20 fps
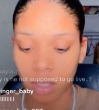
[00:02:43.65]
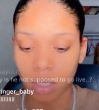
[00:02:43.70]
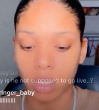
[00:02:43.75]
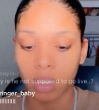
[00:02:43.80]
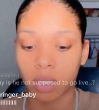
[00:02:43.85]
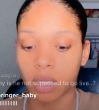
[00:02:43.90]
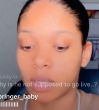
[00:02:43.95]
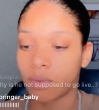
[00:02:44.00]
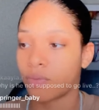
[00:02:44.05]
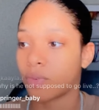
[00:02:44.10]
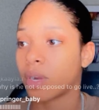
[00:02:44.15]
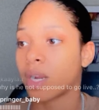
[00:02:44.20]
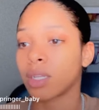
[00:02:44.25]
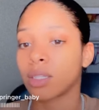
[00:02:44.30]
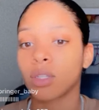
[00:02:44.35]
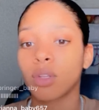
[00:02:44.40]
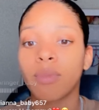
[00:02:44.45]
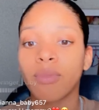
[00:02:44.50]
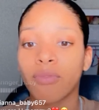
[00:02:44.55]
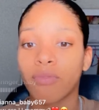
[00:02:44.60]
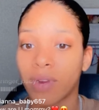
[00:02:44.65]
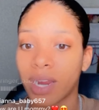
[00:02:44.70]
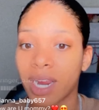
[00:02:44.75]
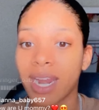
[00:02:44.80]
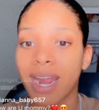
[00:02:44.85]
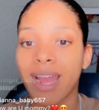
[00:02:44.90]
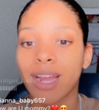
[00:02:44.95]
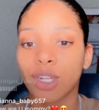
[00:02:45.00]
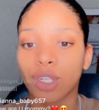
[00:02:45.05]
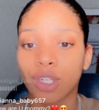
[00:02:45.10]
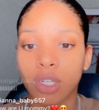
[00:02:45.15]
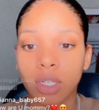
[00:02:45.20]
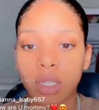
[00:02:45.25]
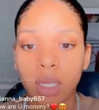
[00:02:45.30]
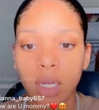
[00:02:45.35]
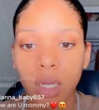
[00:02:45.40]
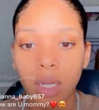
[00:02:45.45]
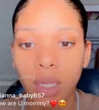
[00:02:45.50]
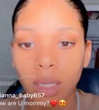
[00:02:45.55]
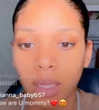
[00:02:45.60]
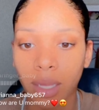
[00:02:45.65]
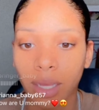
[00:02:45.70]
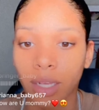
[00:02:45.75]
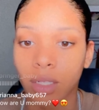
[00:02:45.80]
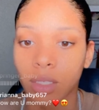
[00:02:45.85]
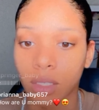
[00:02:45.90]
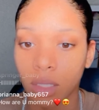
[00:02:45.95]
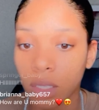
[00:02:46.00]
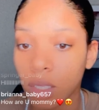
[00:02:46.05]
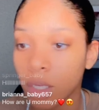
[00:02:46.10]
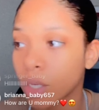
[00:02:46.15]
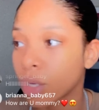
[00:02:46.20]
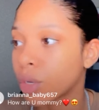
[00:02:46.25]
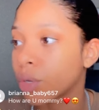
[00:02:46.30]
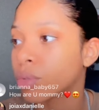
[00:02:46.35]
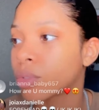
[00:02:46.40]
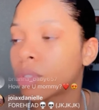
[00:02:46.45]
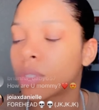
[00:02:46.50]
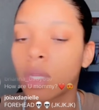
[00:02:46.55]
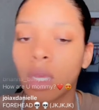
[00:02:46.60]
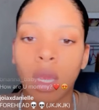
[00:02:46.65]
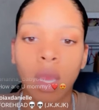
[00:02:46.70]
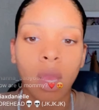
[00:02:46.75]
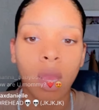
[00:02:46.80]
Because I forgot to do my front edges. Like a silly goose.